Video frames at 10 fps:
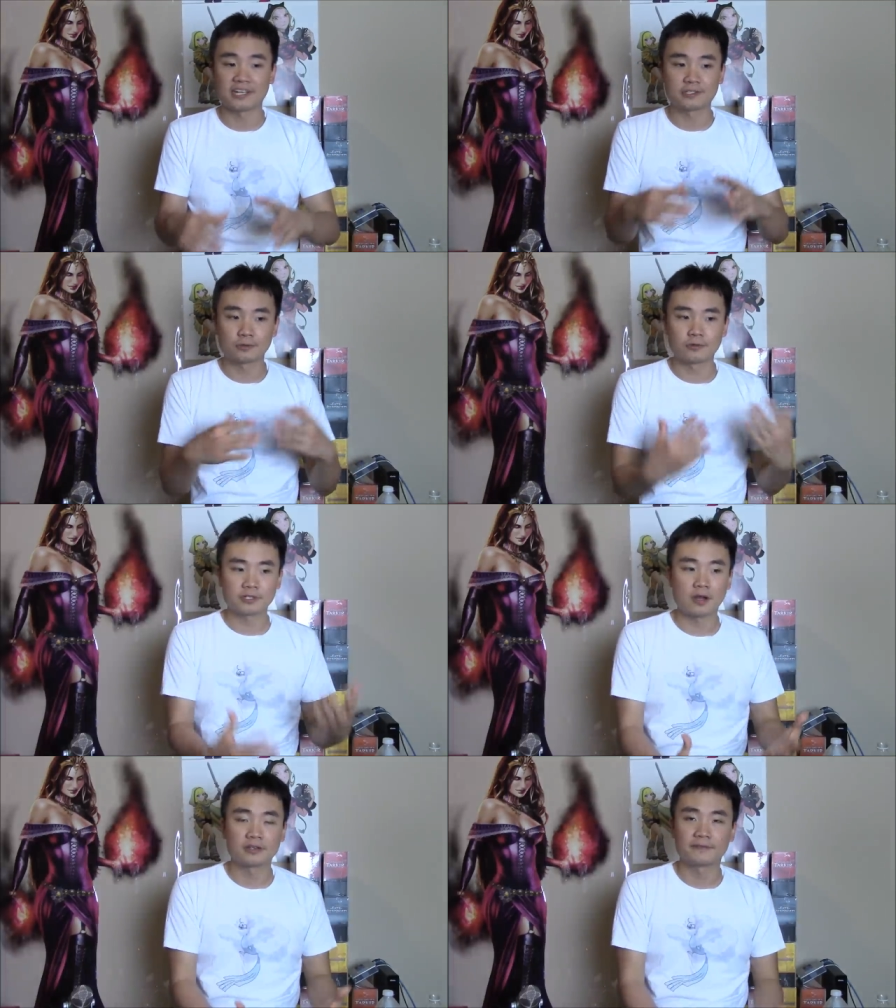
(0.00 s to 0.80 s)
A
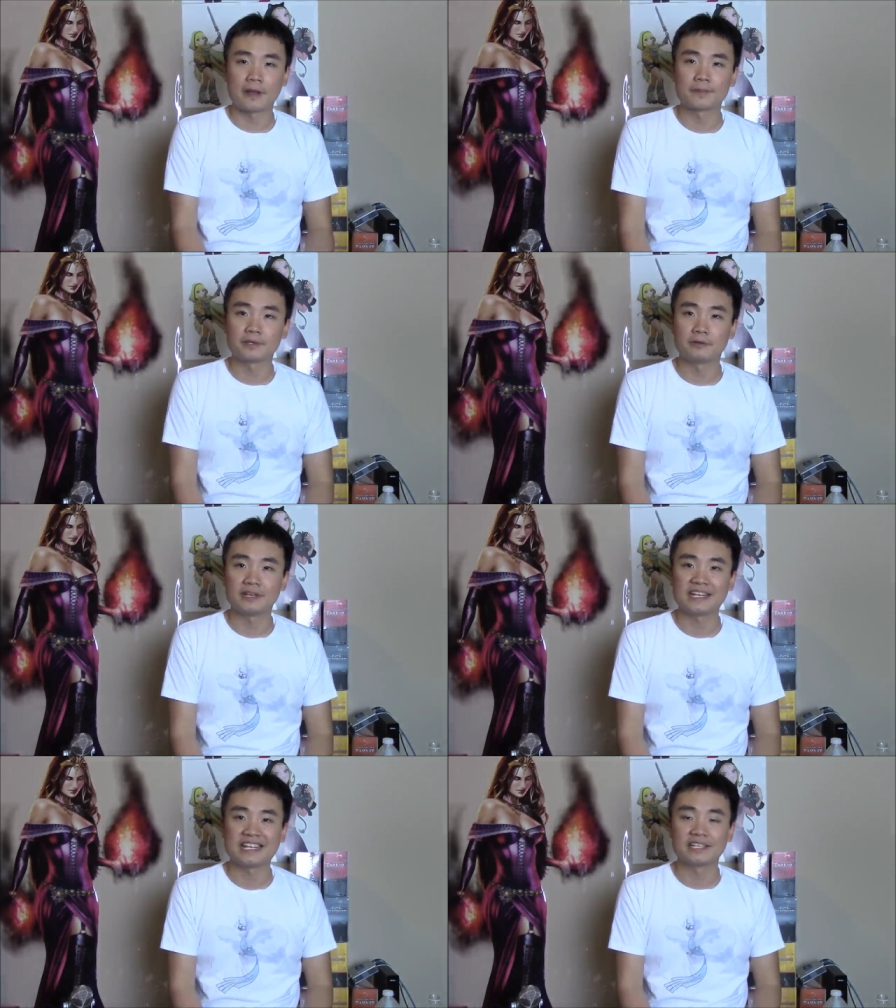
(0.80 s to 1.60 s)
store's cost of
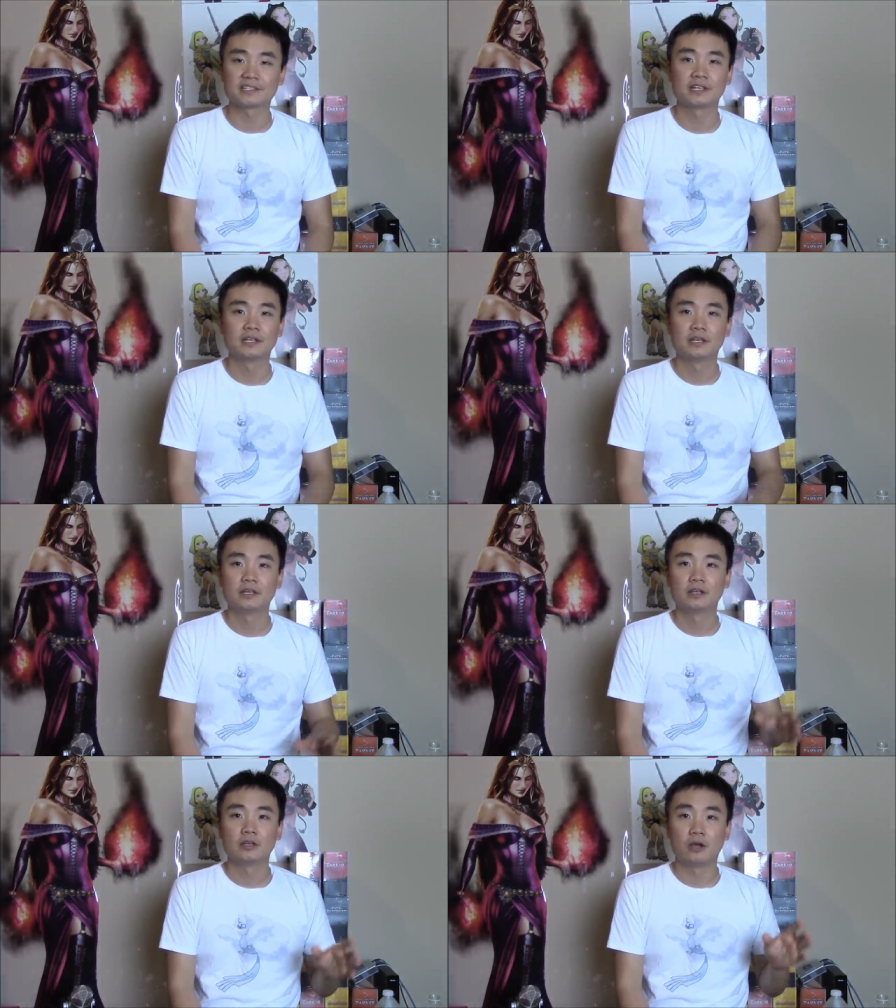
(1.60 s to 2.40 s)
opportunity is,
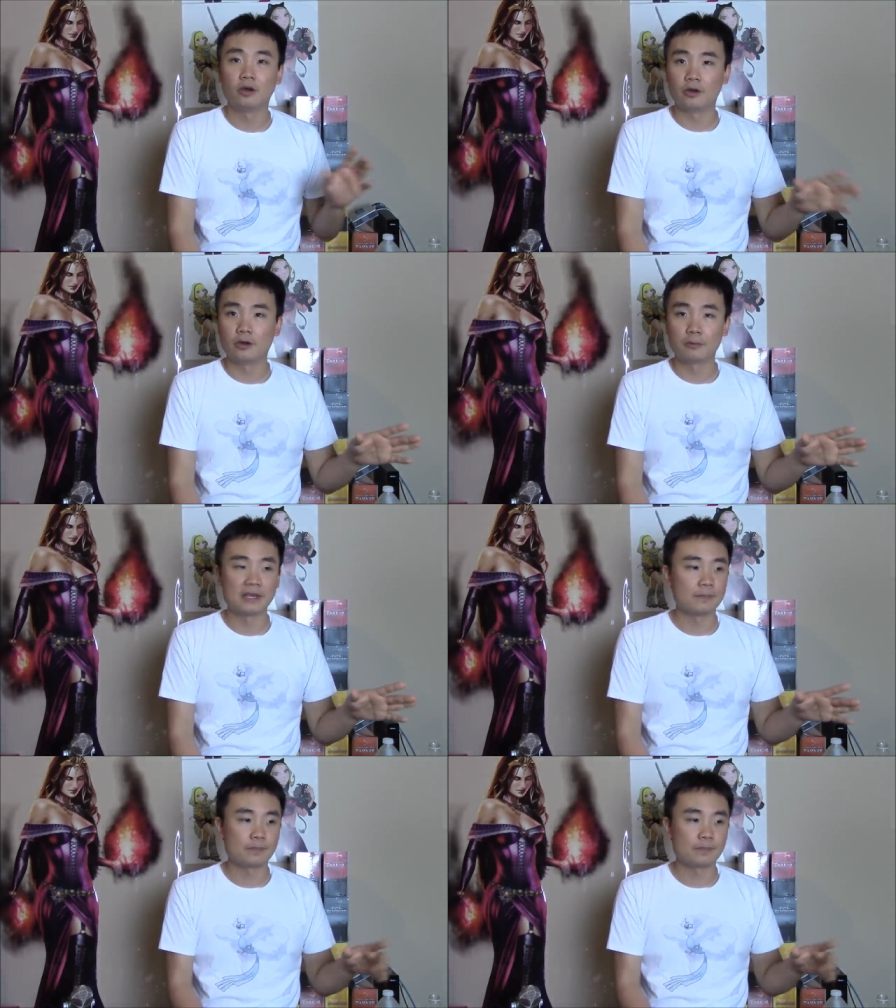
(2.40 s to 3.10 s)
uh-oh, we